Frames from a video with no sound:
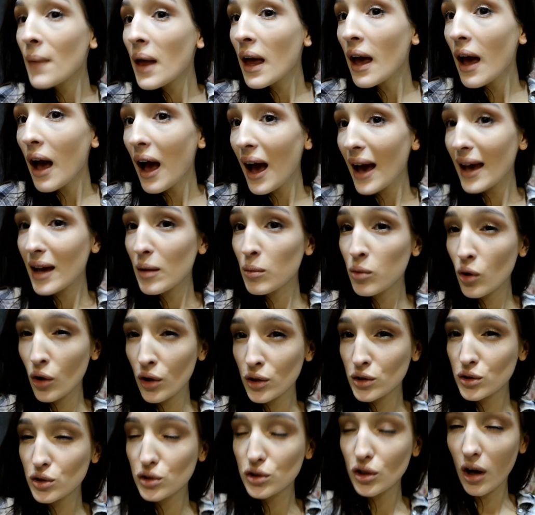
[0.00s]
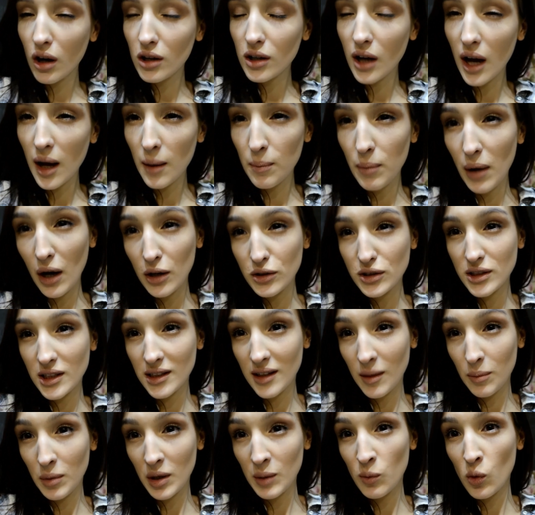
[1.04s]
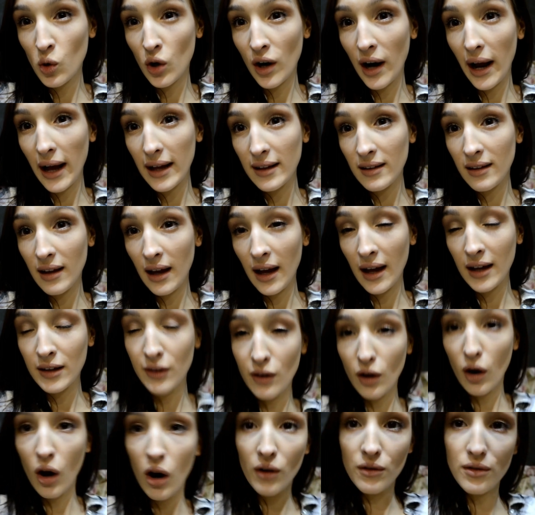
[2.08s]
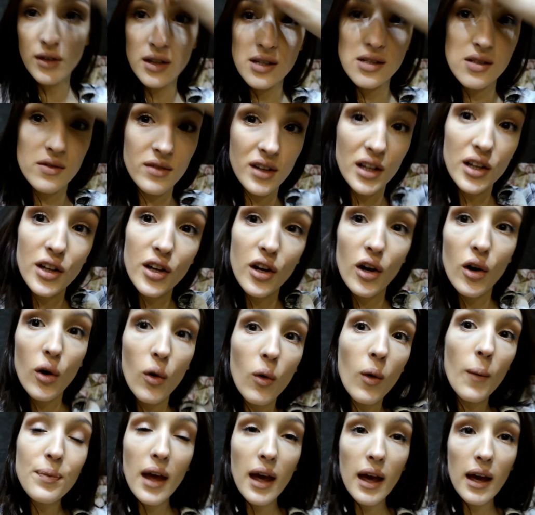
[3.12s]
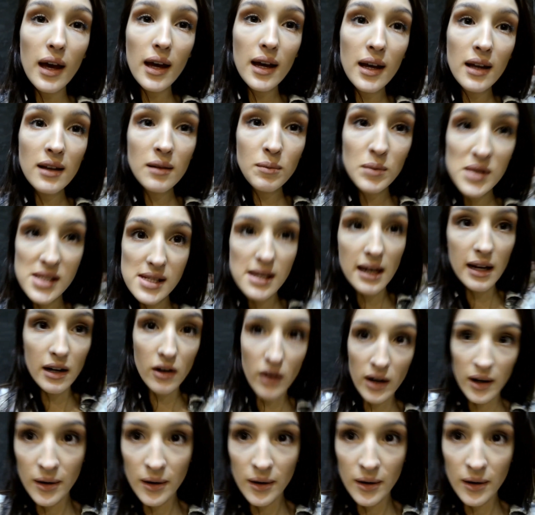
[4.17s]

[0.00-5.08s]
I am going to talk about it a bit more at the end of this video. And mascara.